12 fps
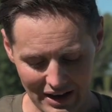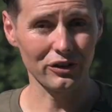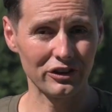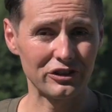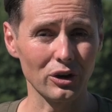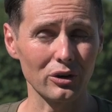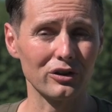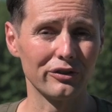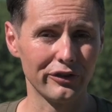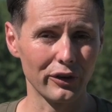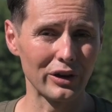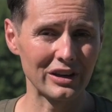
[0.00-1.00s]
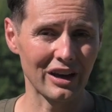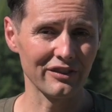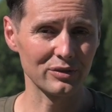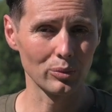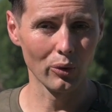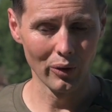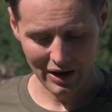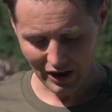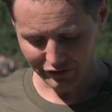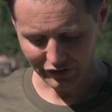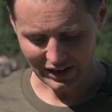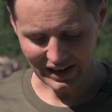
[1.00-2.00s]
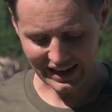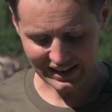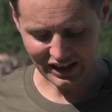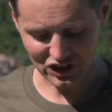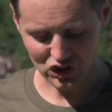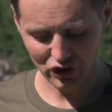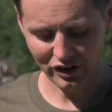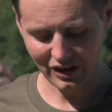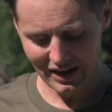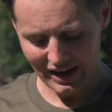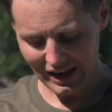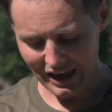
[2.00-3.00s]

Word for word: The stock is very comfortable for laydown shooting.